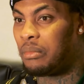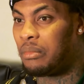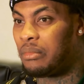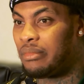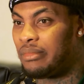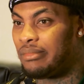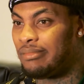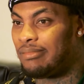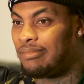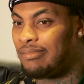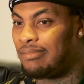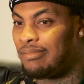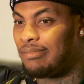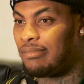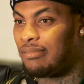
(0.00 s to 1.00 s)

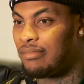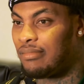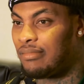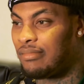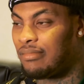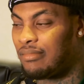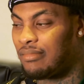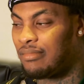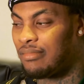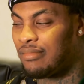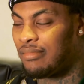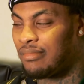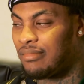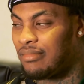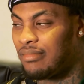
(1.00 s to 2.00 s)

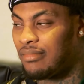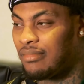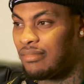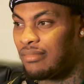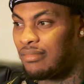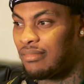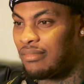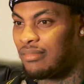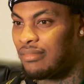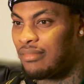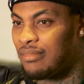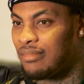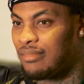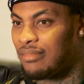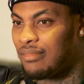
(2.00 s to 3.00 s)

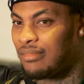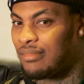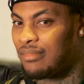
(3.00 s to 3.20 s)
[no speech]